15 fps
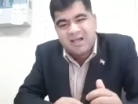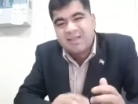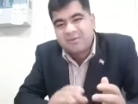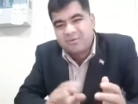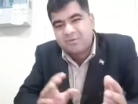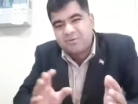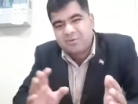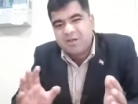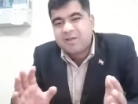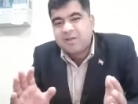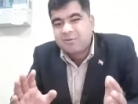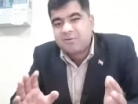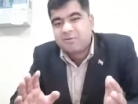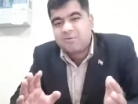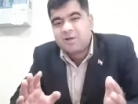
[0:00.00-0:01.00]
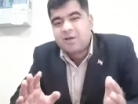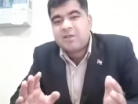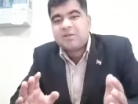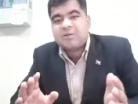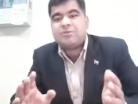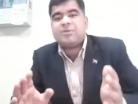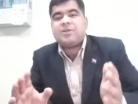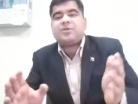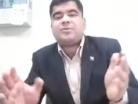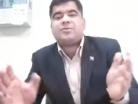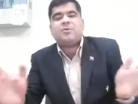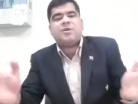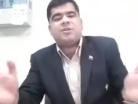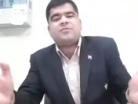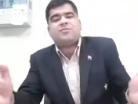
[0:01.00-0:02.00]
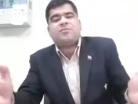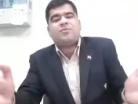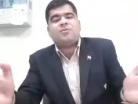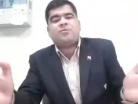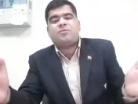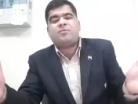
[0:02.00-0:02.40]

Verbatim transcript: i know i know i know that who are the four